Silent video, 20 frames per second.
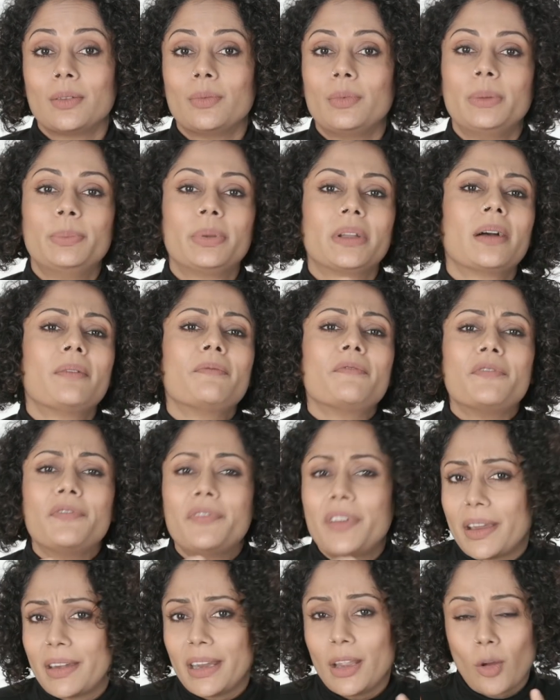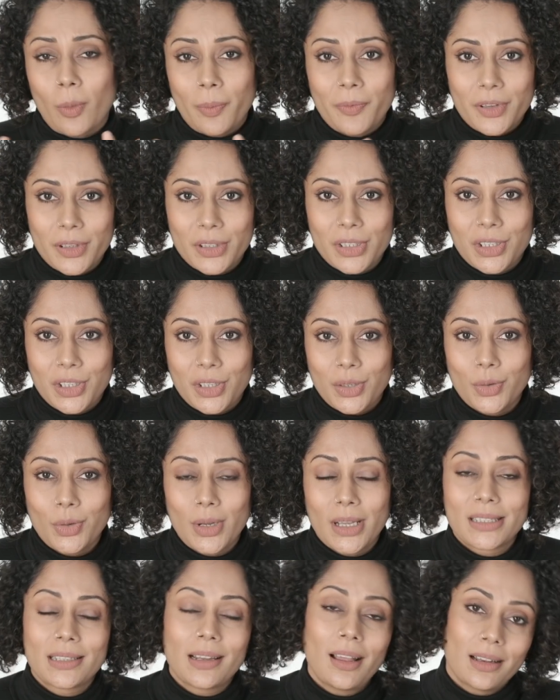will become very obvious to you
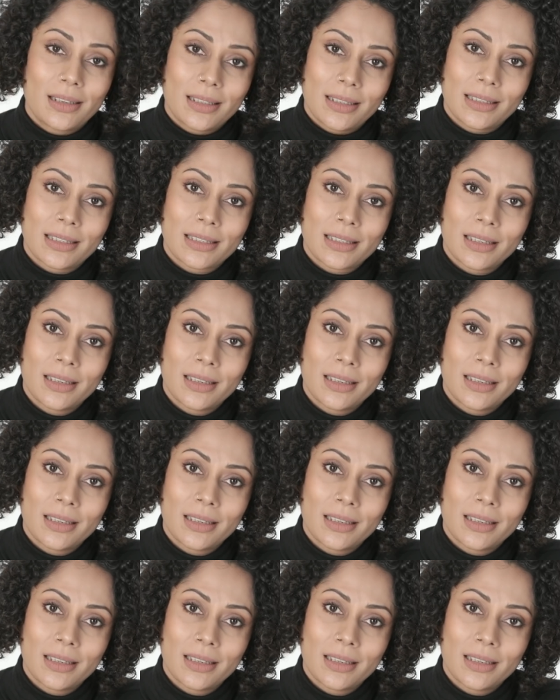as an artist.